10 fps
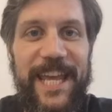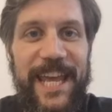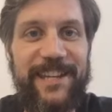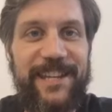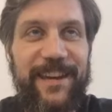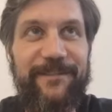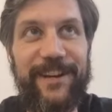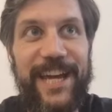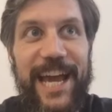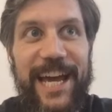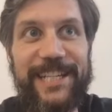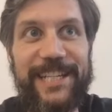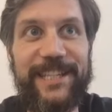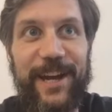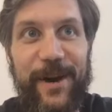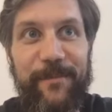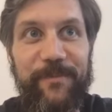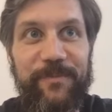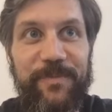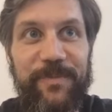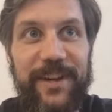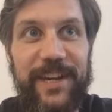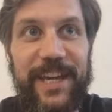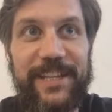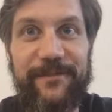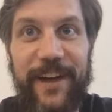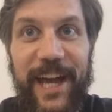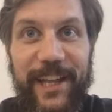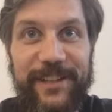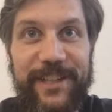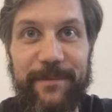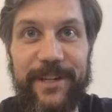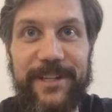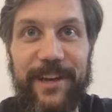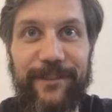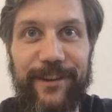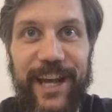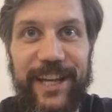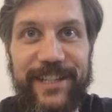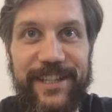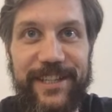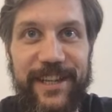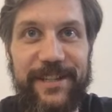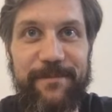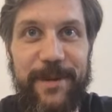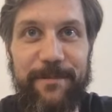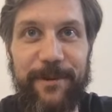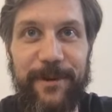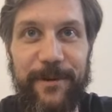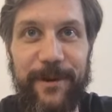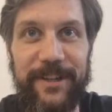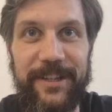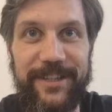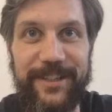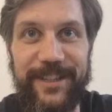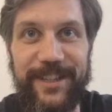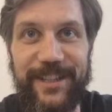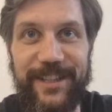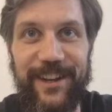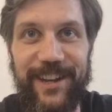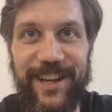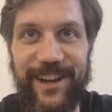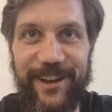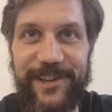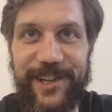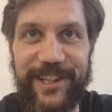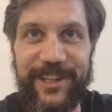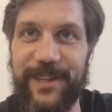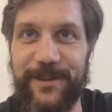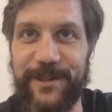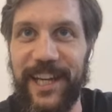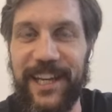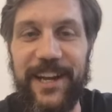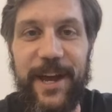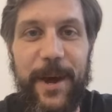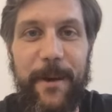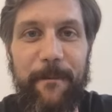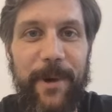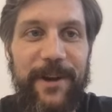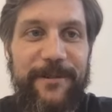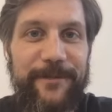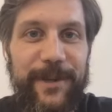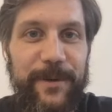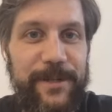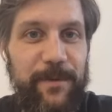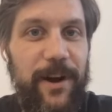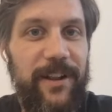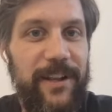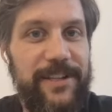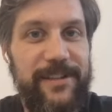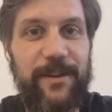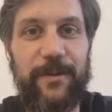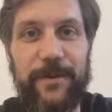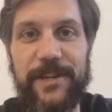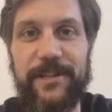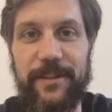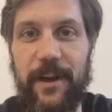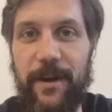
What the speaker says: It definitely has its fans, but it definitely has its people who are slightly allergic to using it. My own view as well, it's not always